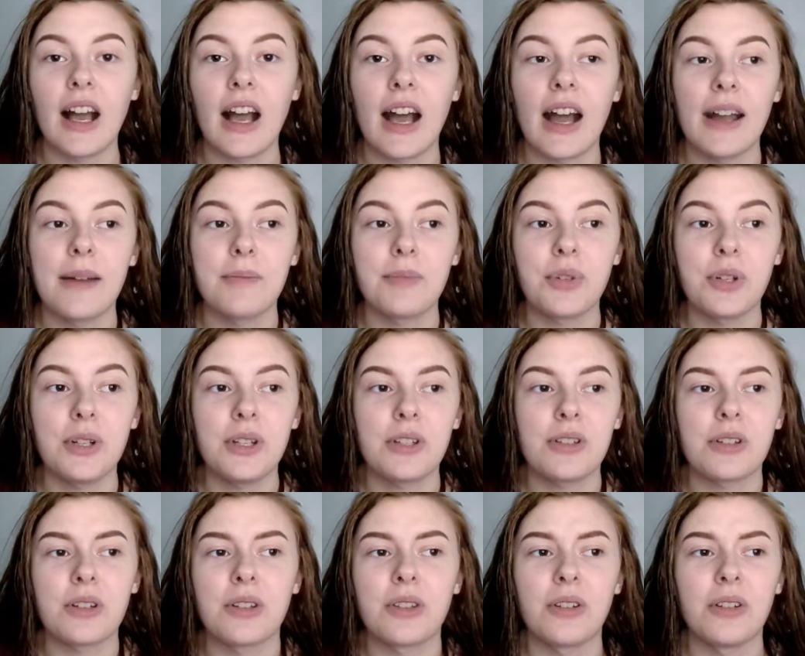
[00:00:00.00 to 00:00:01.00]
I'm pretty
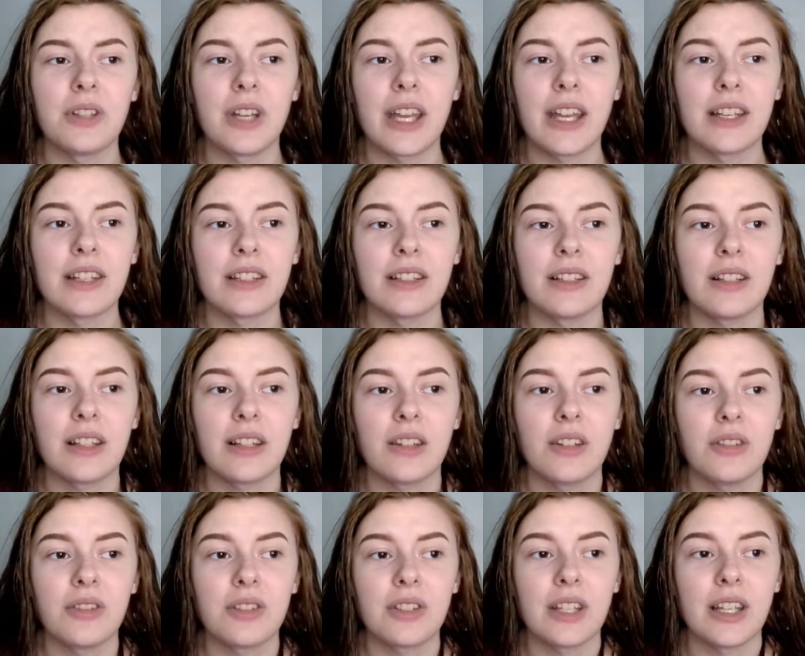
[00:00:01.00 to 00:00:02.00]
sure
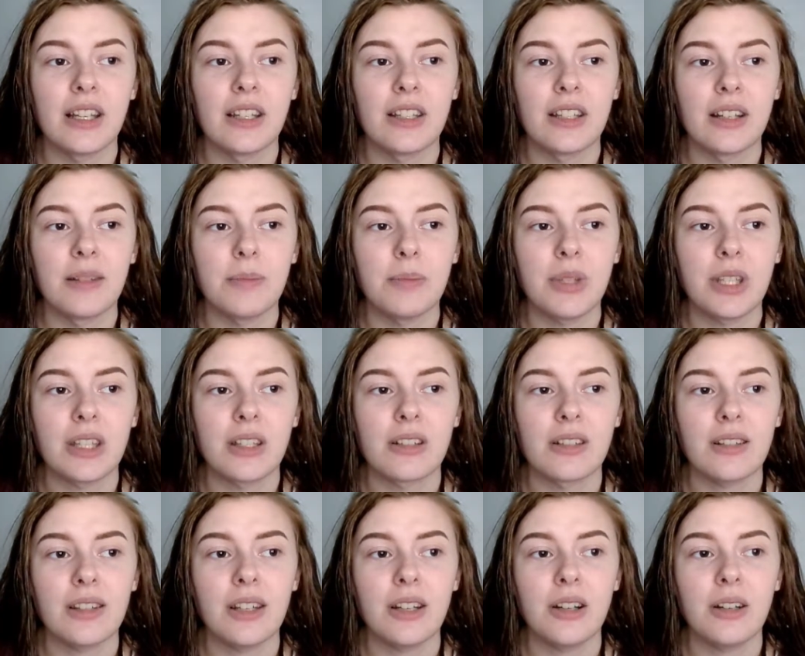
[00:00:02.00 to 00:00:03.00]
they'll stand up
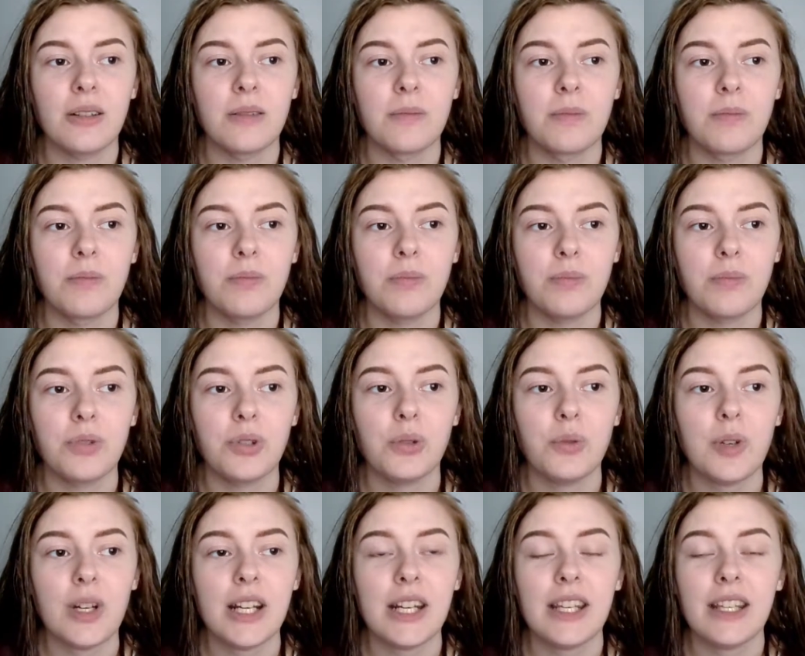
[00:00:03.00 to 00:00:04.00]
because they're
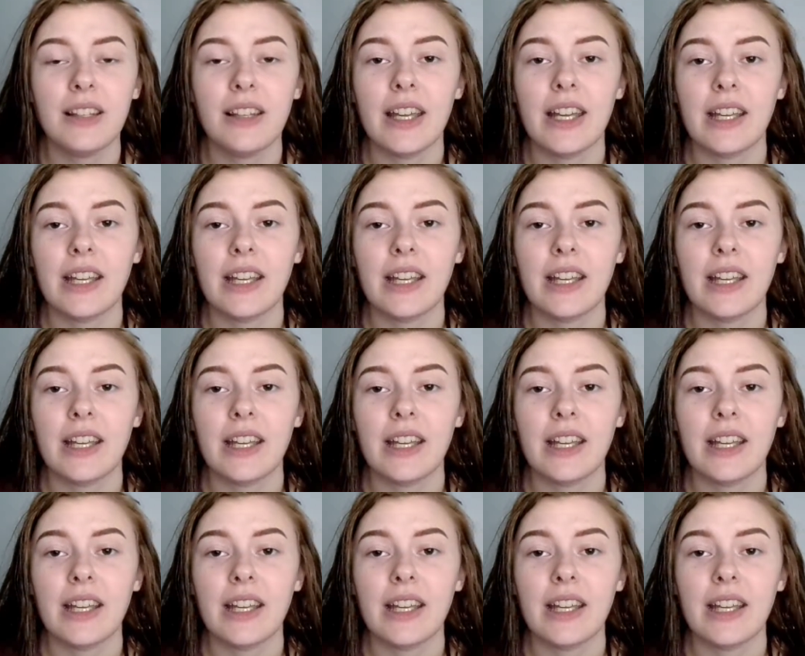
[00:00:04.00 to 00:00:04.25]
pretty